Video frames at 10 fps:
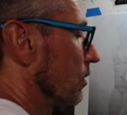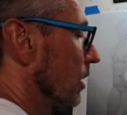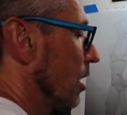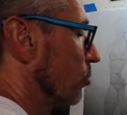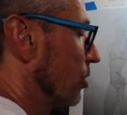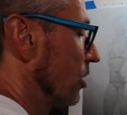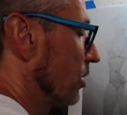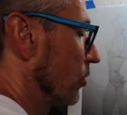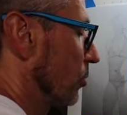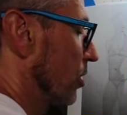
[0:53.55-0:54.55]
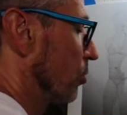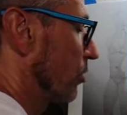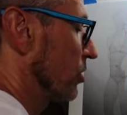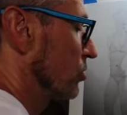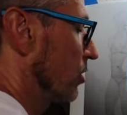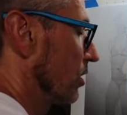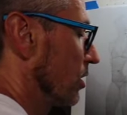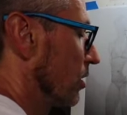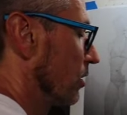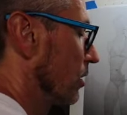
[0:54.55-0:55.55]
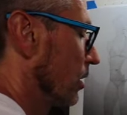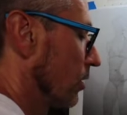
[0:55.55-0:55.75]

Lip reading: And I'm putting a little bit of pressure on here,